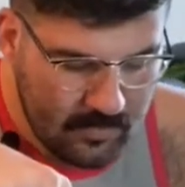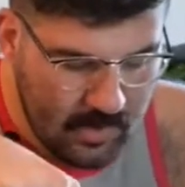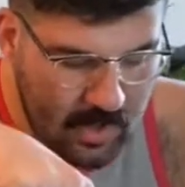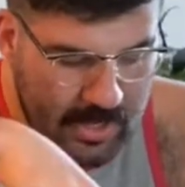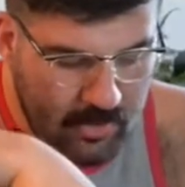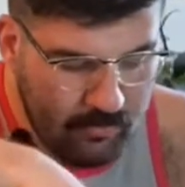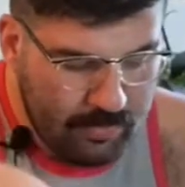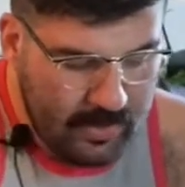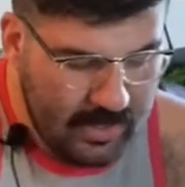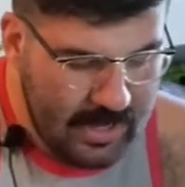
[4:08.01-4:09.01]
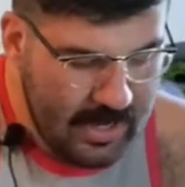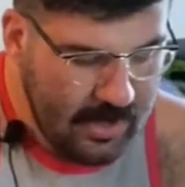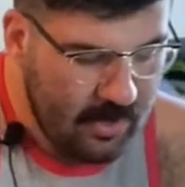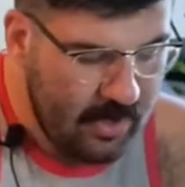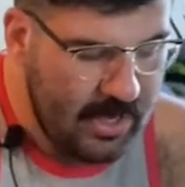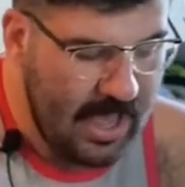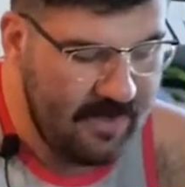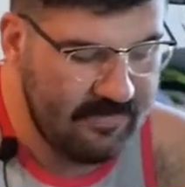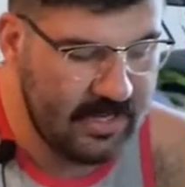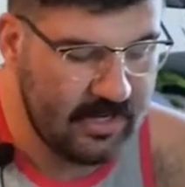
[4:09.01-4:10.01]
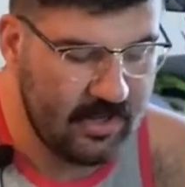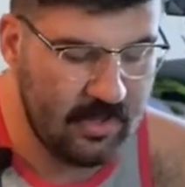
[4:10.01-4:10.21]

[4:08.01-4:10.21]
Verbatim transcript: I don't plan on having